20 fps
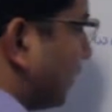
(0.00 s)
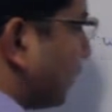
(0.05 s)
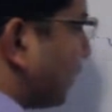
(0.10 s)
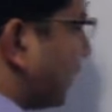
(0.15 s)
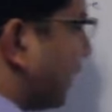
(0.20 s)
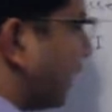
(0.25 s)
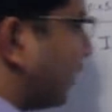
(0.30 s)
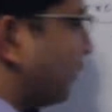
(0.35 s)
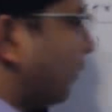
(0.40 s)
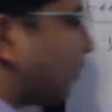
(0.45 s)

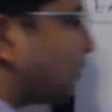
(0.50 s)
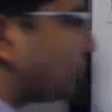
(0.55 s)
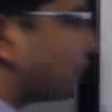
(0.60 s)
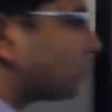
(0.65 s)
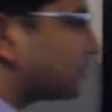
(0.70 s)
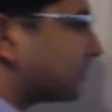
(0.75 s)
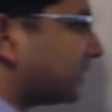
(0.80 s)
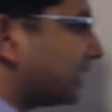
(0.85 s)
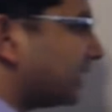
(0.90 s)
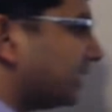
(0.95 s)
Okay, I want
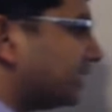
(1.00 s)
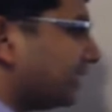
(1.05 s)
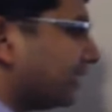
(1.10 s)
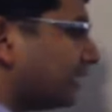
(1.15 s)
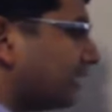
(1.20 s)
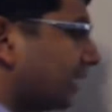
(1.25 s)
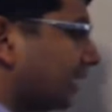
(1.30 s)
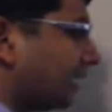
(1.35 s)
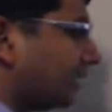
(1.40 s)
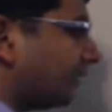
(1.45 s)
to stay
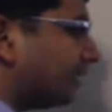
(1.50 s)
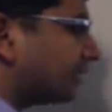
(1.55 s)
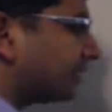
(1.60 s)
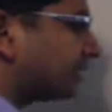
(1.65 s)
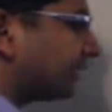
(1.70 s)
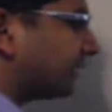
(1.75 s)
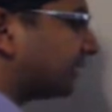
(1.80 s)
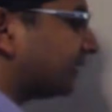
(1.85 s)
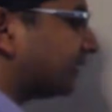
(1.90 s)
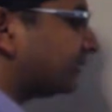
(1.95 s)
here. And the
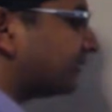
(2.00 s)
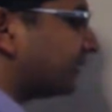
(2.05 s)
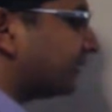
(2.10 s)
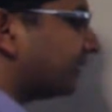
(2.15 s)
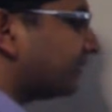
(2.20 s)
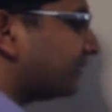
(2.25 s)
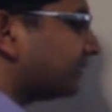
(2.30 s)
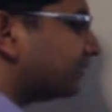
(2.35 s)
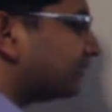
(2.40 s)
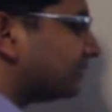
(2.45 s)
second
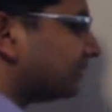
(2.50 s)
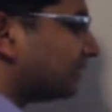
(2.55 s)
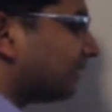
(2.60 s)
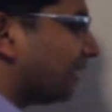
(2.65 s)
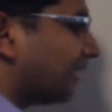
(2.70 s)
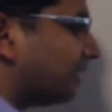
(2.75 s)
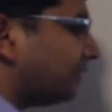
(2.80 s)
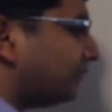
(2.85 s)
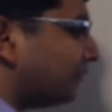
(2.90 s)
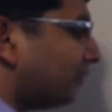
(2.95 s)
sentence is
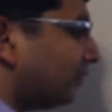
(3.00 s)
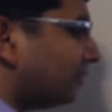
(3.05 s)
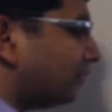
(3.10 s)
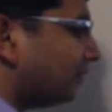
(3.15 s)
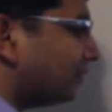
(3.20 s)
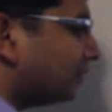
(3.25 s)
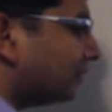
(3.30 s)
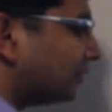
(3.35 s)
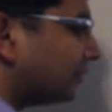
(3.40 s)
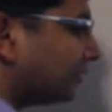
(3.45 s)
I
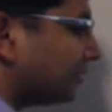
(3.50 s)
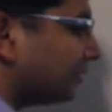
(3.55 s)
want